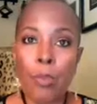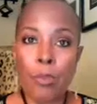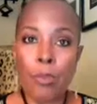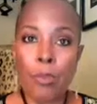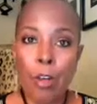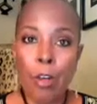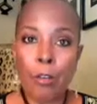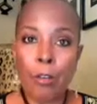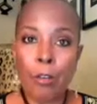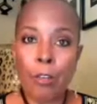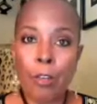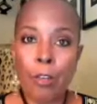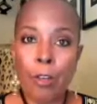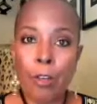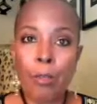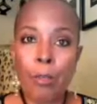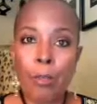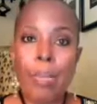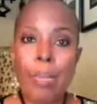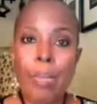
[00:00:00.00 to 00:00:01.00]
was
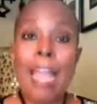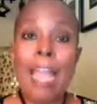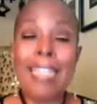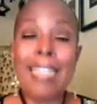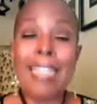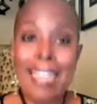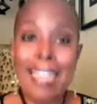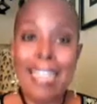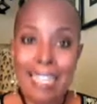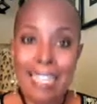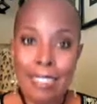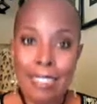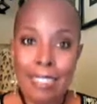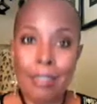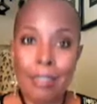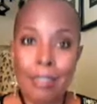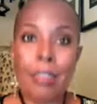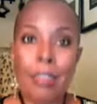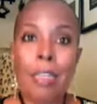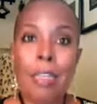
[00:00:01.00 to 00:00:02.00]
also and
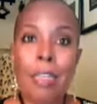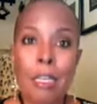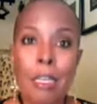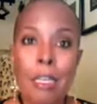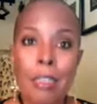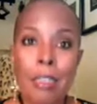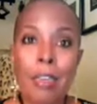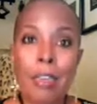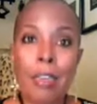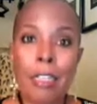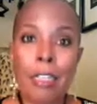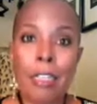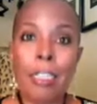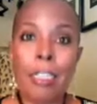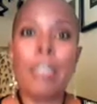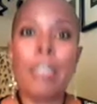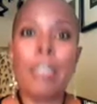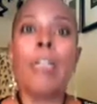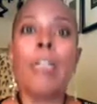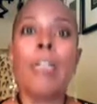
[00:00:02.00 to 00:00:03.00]
is a
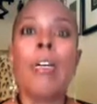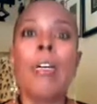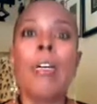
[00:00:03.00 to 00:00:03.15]
gynecologic